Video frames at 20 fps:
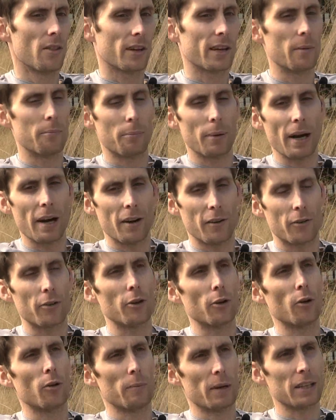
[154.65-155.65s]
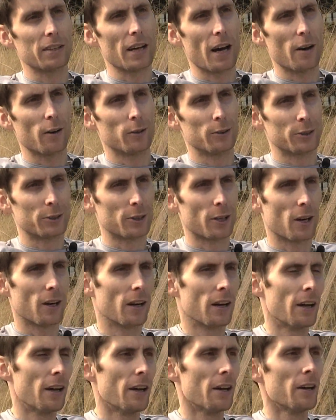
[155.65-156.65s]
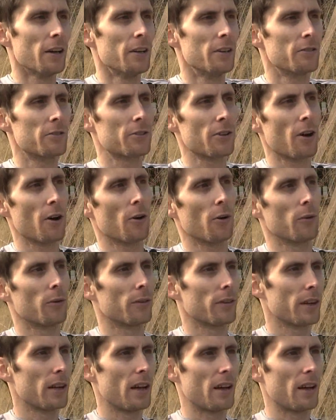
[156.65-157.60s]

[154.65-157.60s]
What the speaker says: compared to a McDonald's straw. So